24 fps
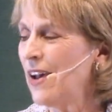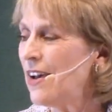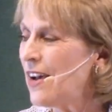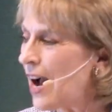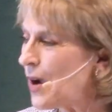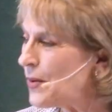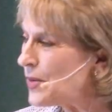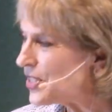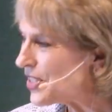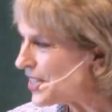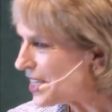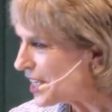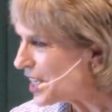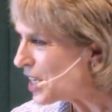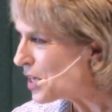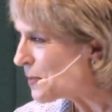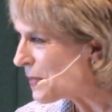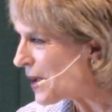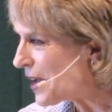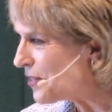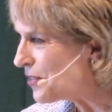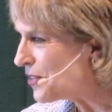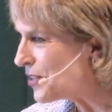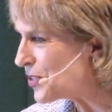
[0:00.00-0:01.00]
I was thinking
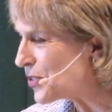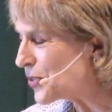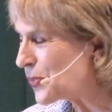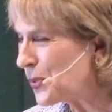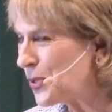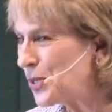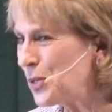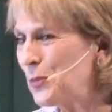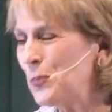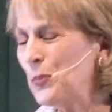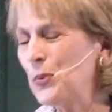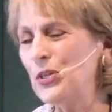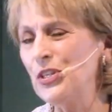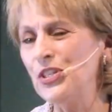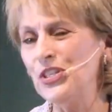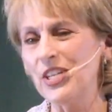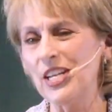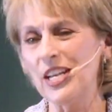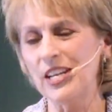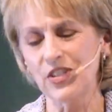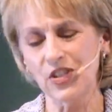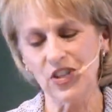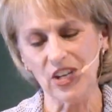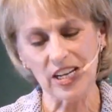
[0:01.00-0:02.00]
about this word
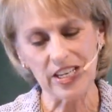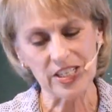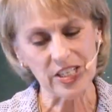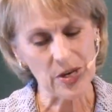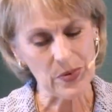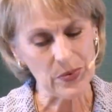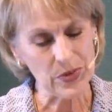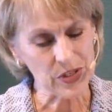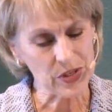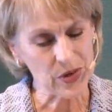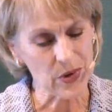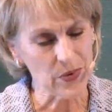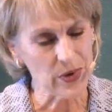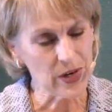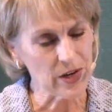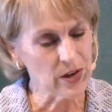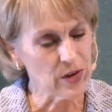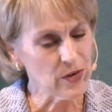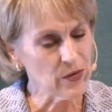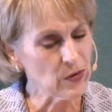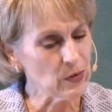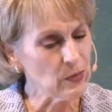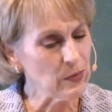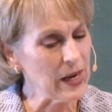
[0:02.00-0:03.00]
appreciation as I was going
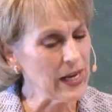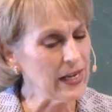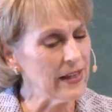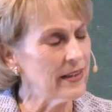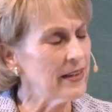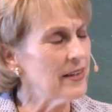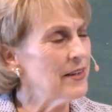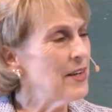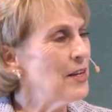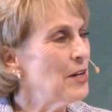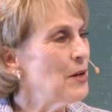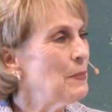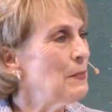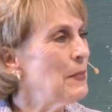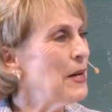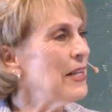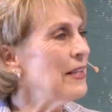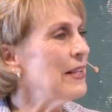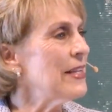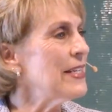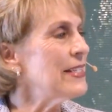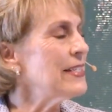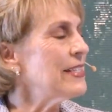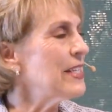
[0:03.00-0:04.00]
over my
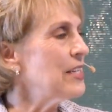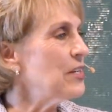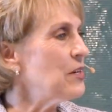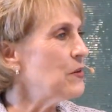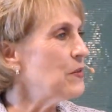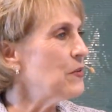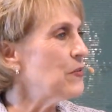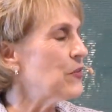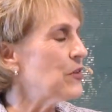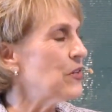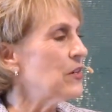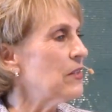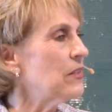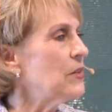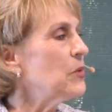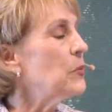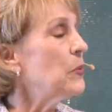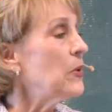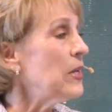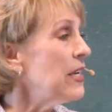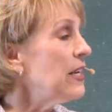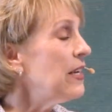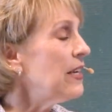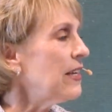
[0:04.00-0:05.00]
lesson over the
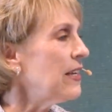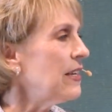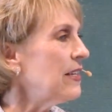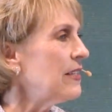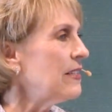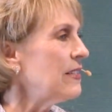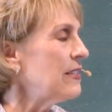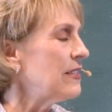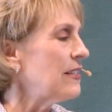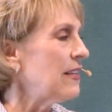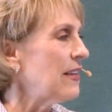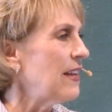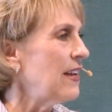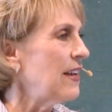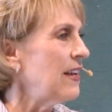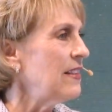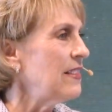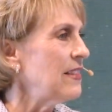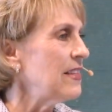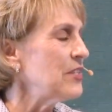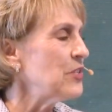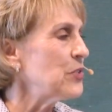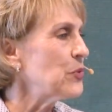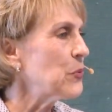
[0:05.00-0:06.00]
weekend
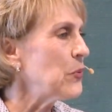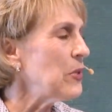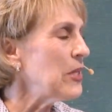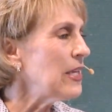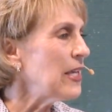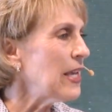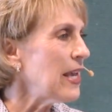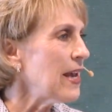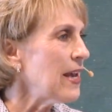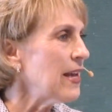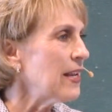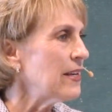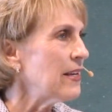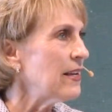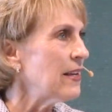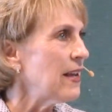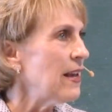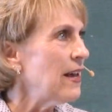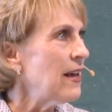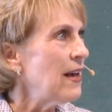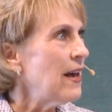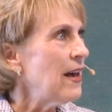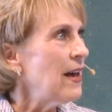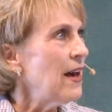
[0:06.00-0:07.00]
and this weekend
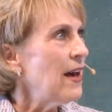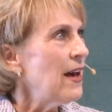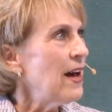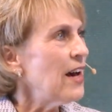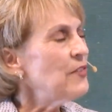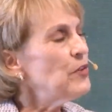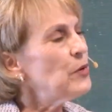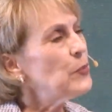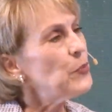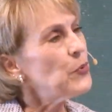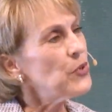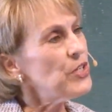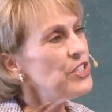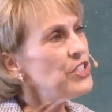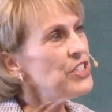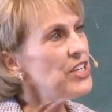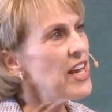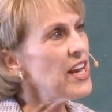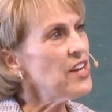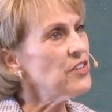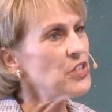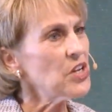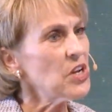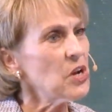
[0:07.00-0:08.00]
of
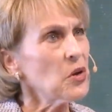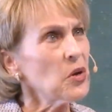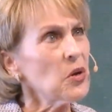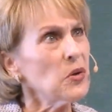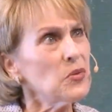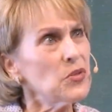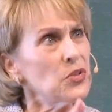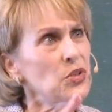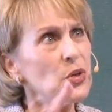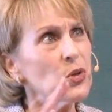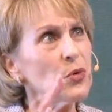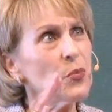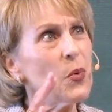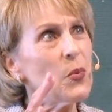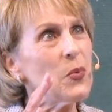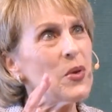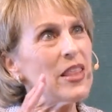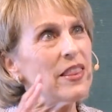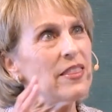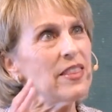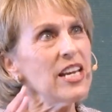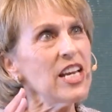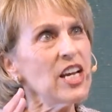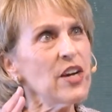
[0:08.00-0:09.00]
appreciation. So when we
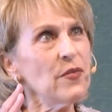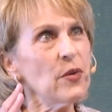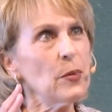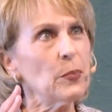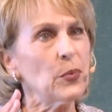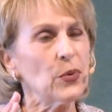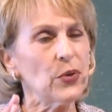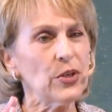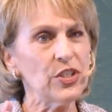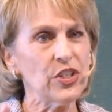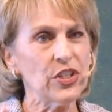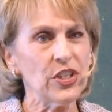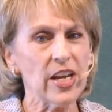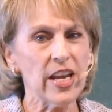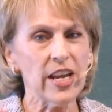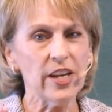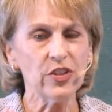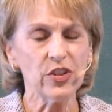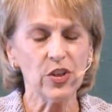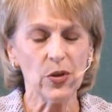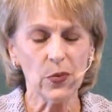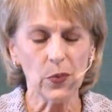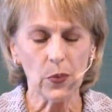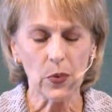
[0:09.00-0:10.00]
think of
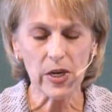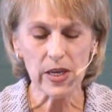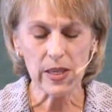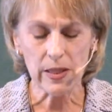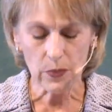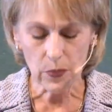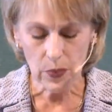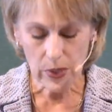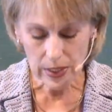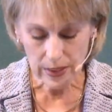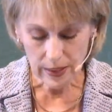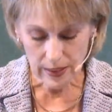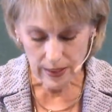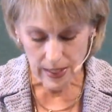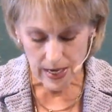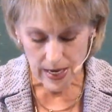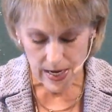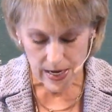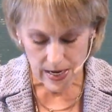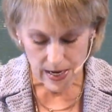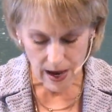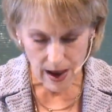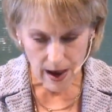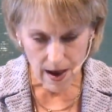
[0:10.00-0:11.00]
appreciation, we
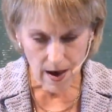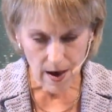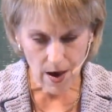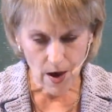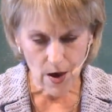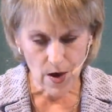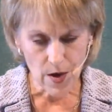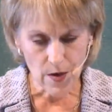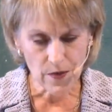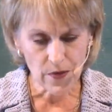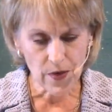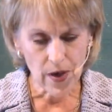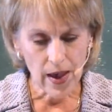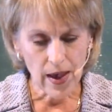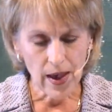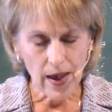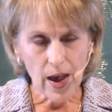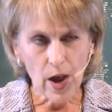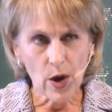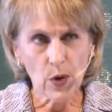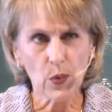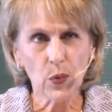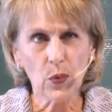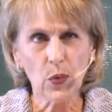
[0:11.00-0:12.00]
think of
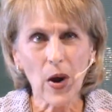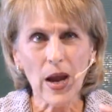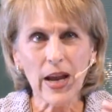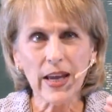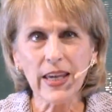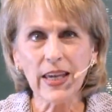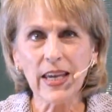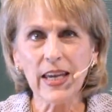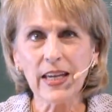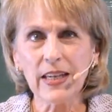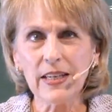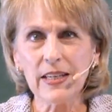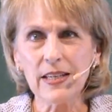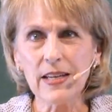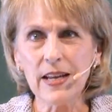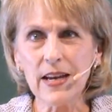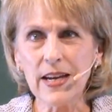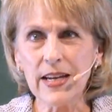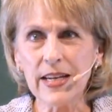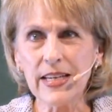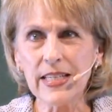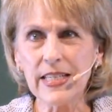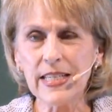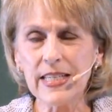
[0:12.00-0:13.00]

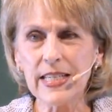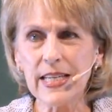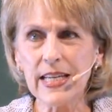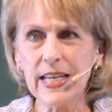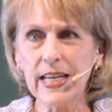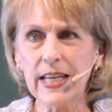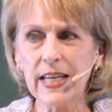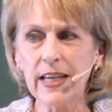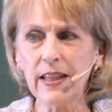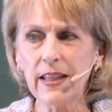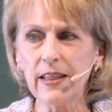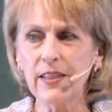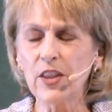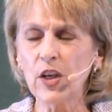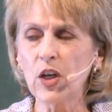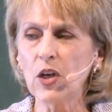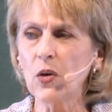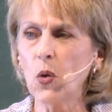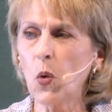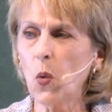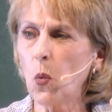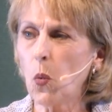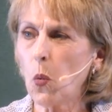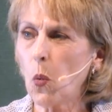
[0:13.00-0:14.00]
recognizing the
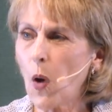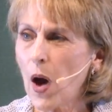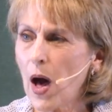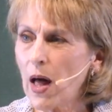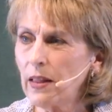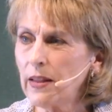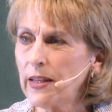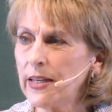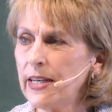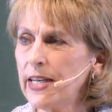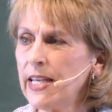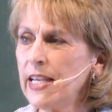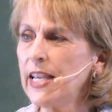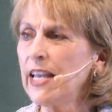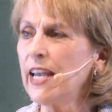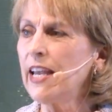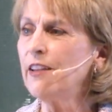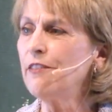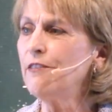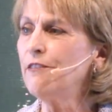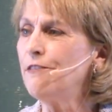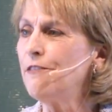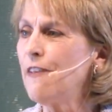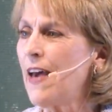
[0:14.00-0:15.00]
quality
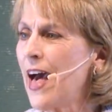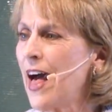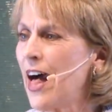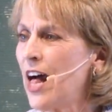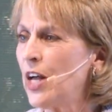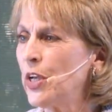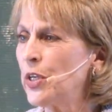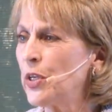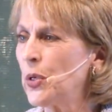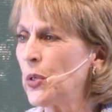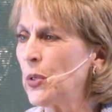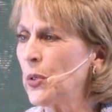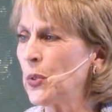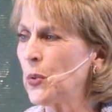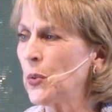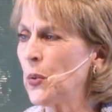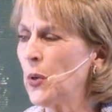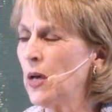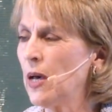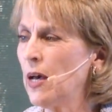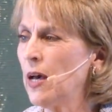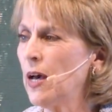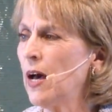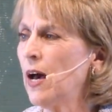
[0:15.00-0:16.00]
and value
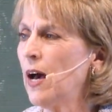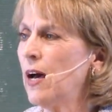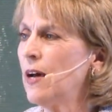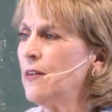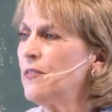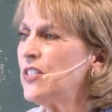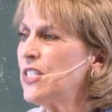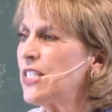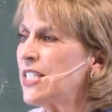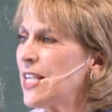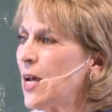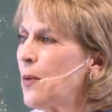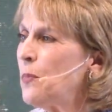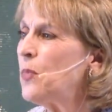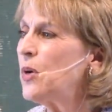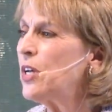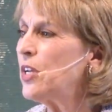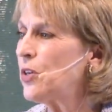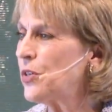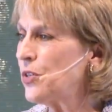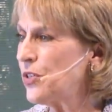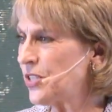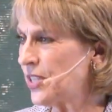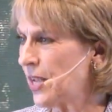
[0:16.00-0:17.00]
of someone
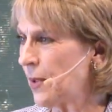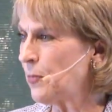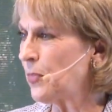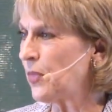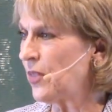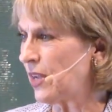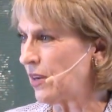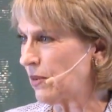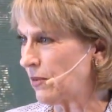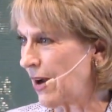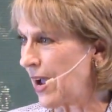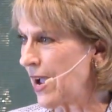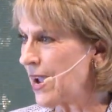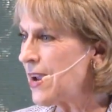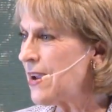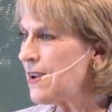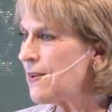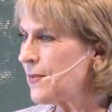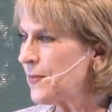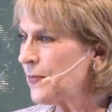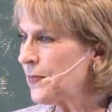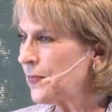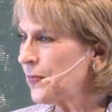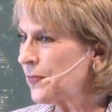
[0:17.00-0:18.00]
or something, right?